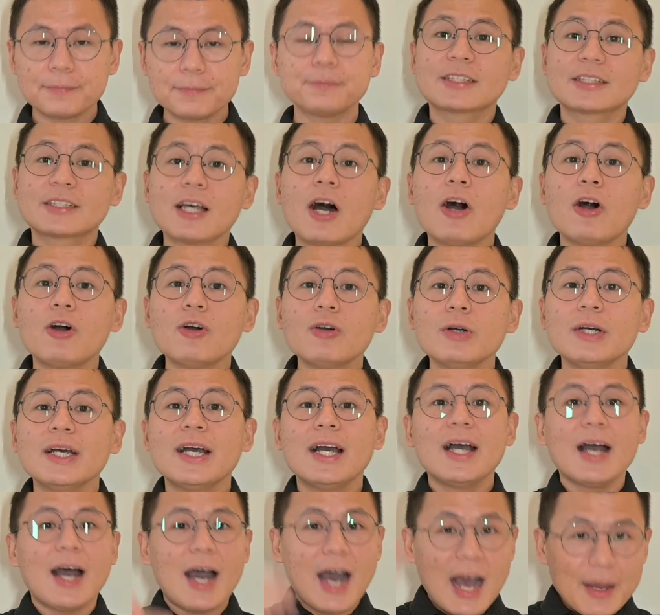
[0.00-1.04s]
So
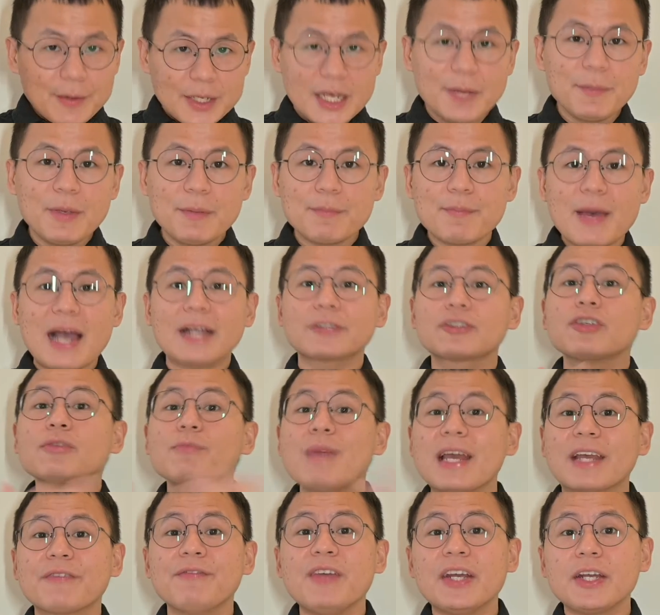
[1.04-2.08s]
I'm coming back to
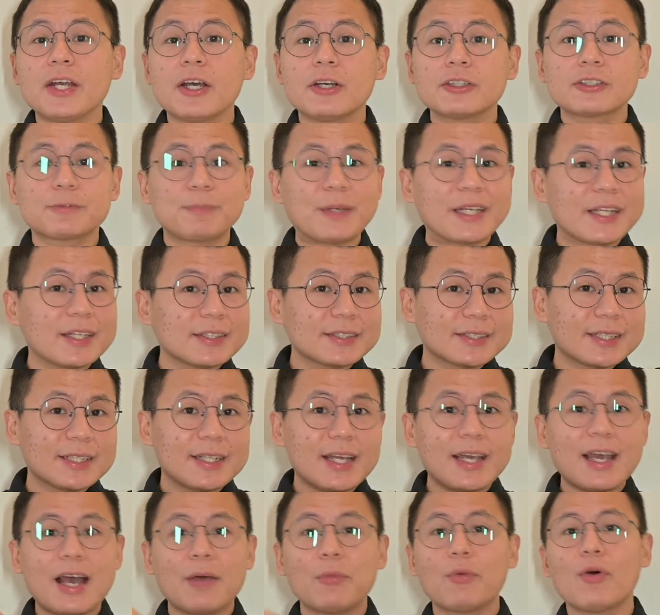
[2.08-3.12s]
make videos because
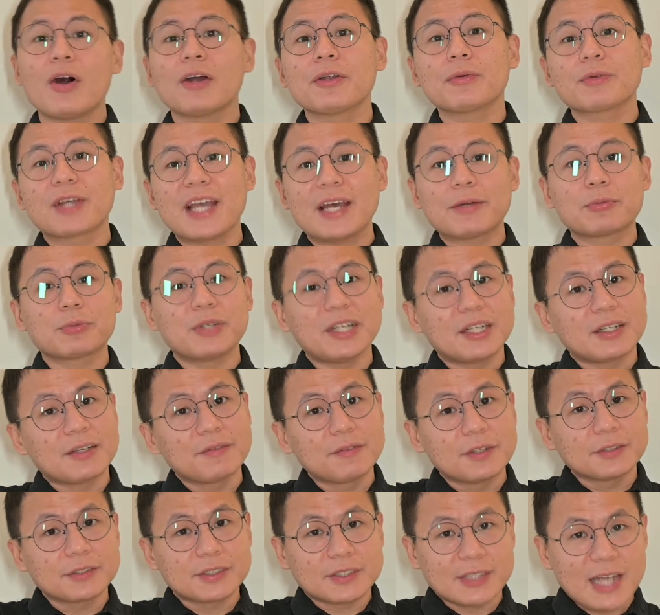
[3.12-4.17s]
today I want to get rid
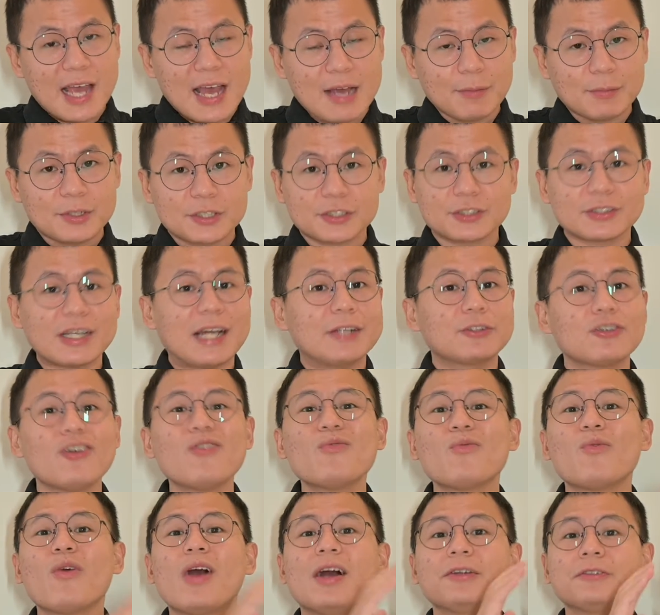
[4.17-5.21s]
of those scammers. I
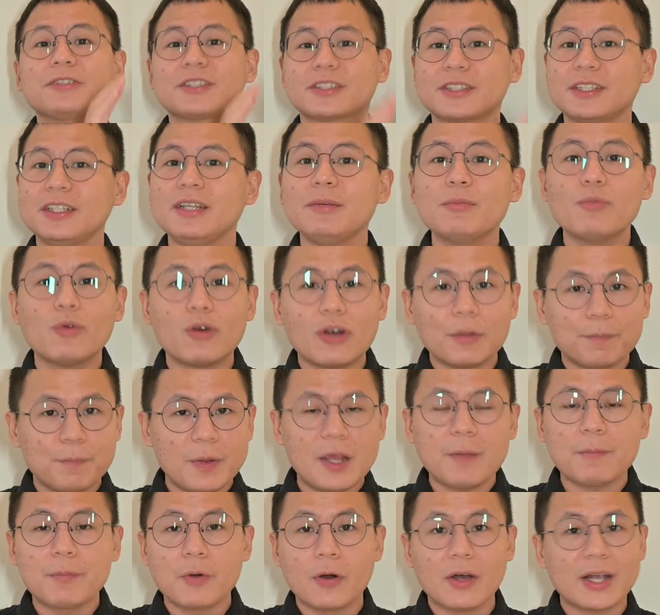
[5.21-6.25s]
don't want to see more
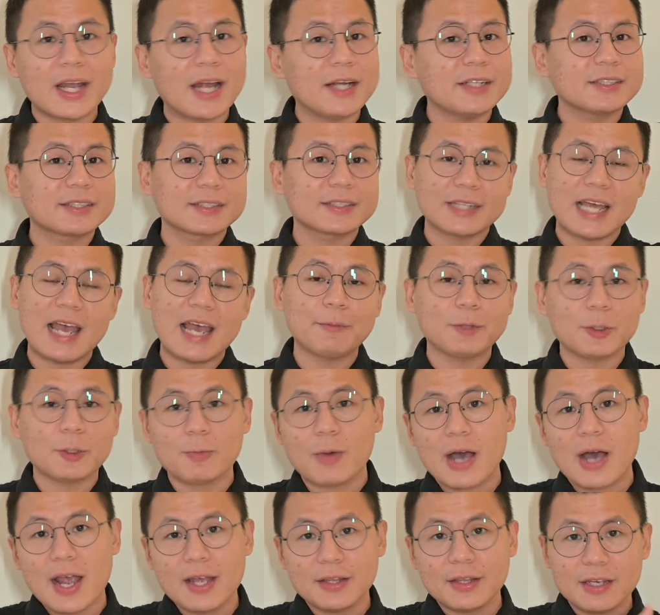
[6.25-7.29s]
people getting scammed
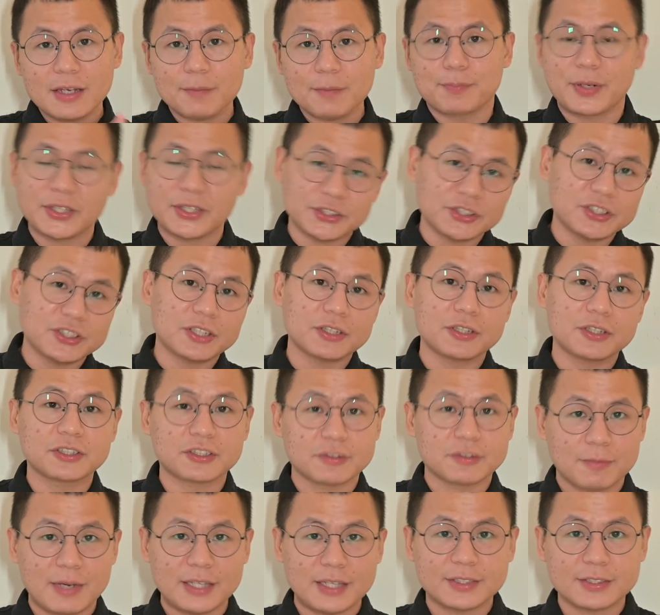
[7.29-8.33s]
by the impersonators
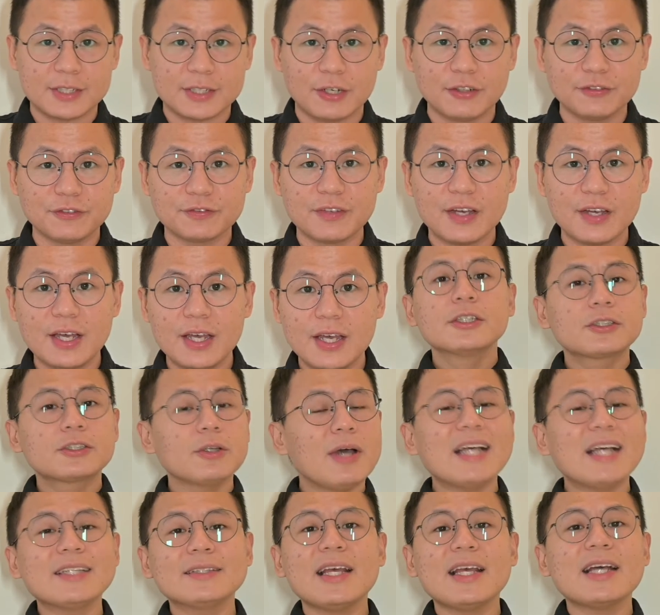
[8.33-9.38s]
of myself. So
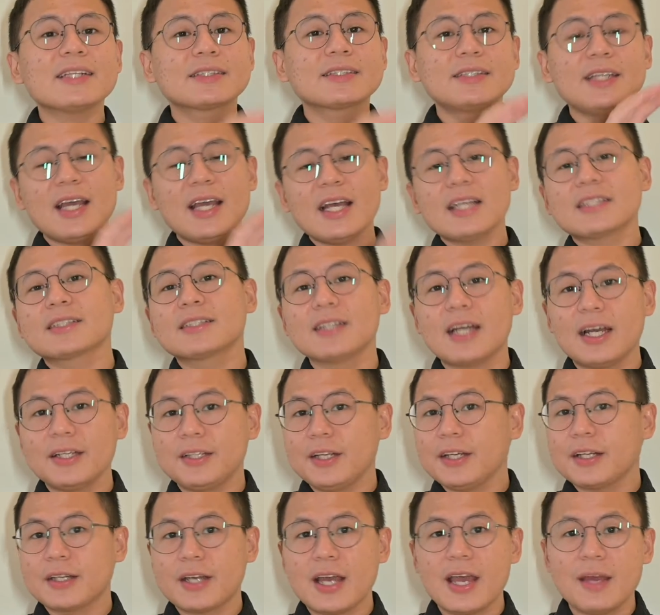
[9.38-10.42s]
that's the
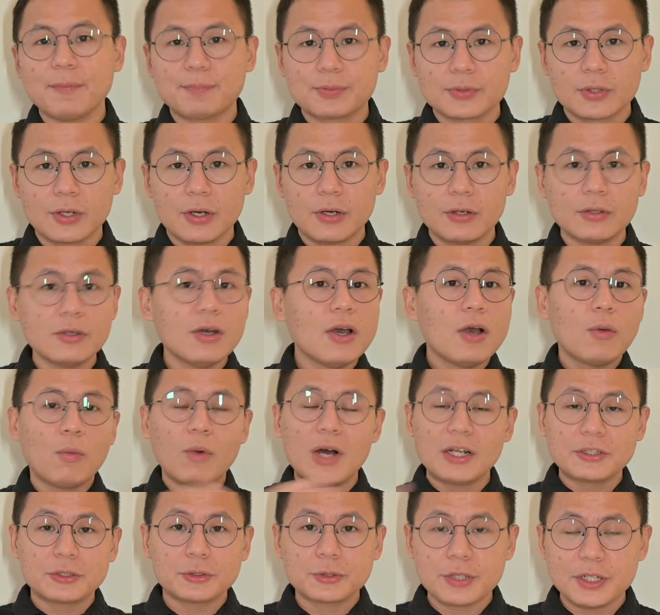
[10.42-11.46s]
S19K Pro
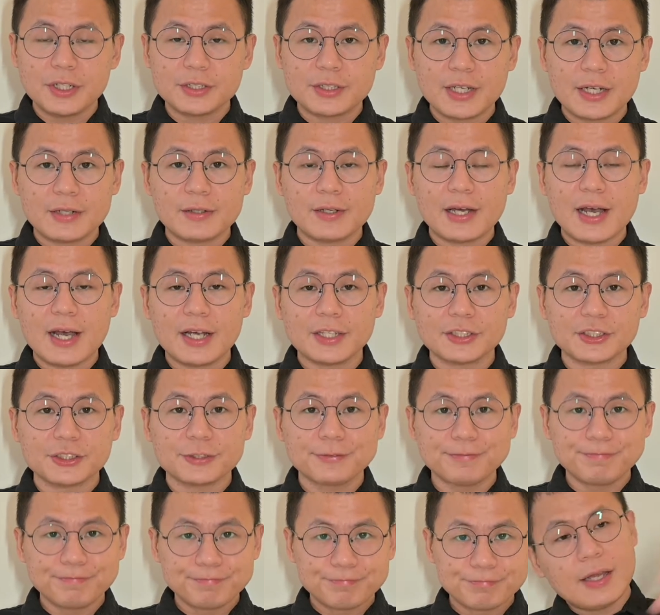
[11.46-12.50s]
120TH.
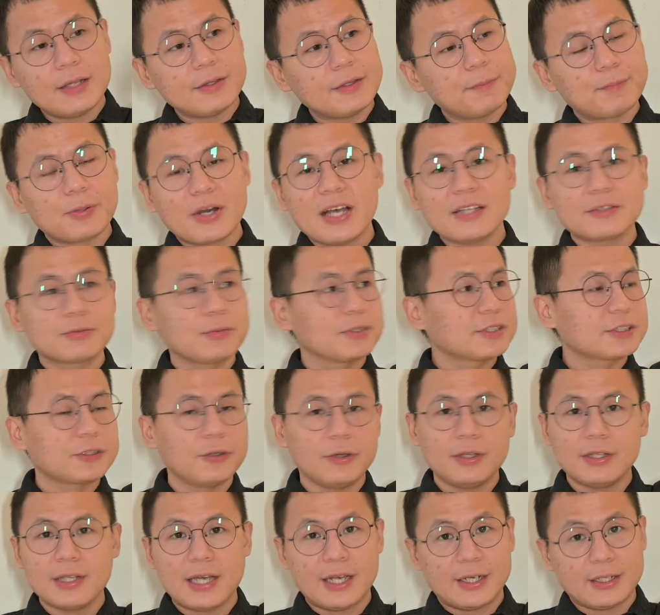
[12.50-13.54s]
And the price was
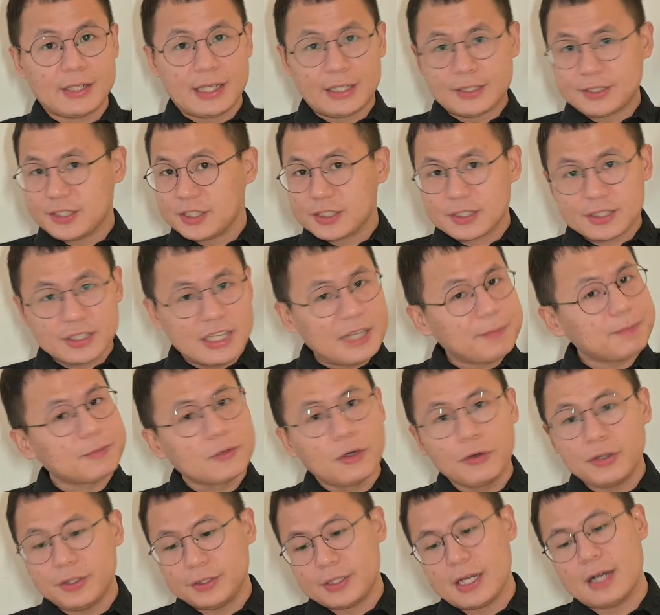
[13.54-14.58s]
going like just keep
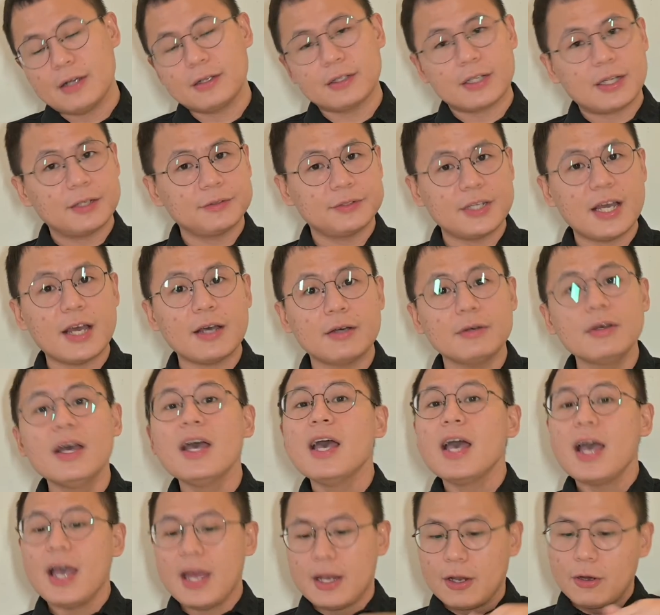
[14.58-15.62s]
going down,
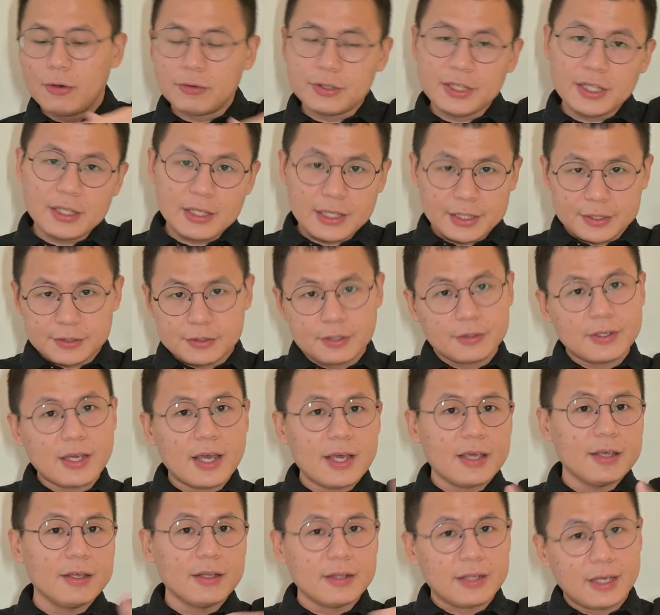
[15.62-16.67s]
and only like
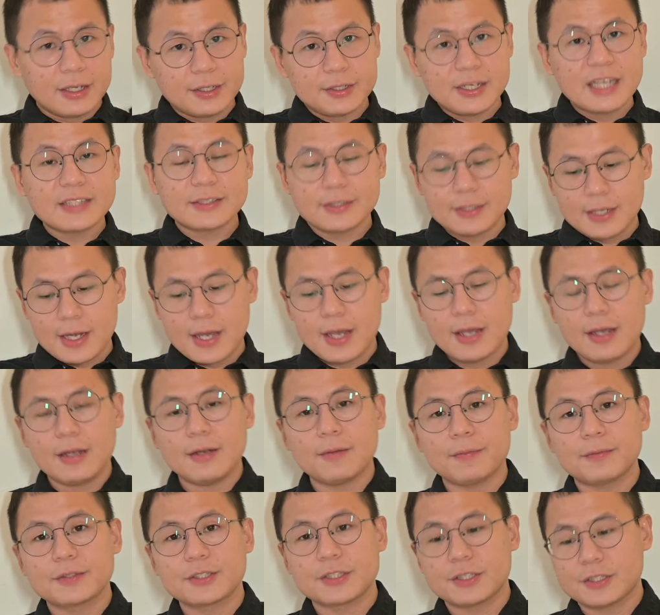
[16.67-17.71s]
today, like yesterday,
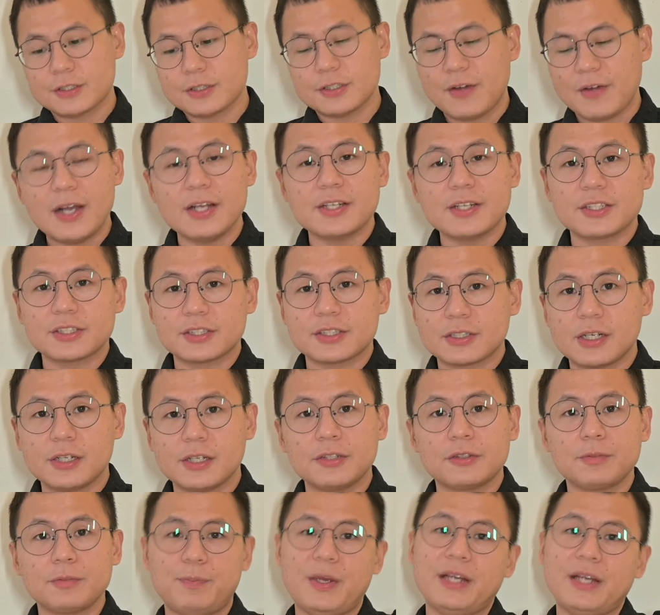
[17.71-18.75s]
it finally just
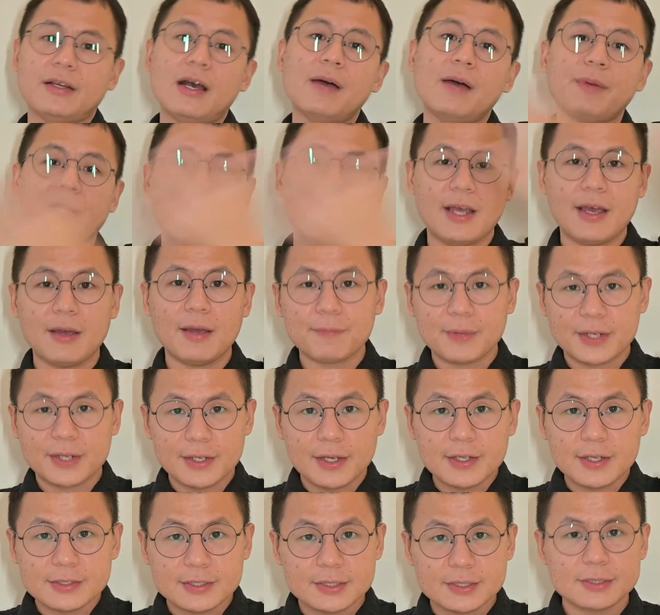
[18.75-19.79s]
started to pick up again
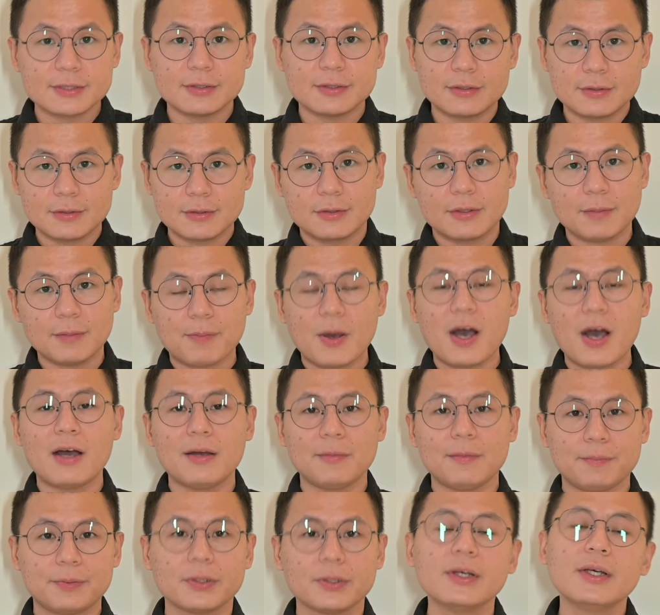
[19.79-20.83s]
because the
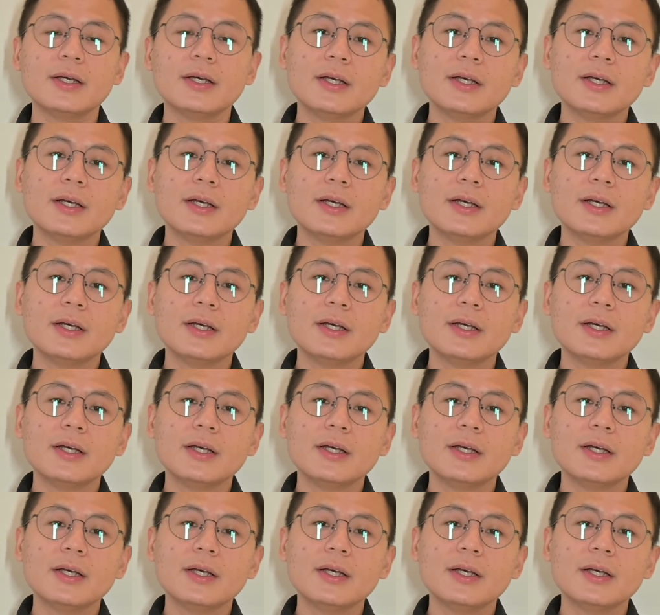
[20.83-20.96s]
pump.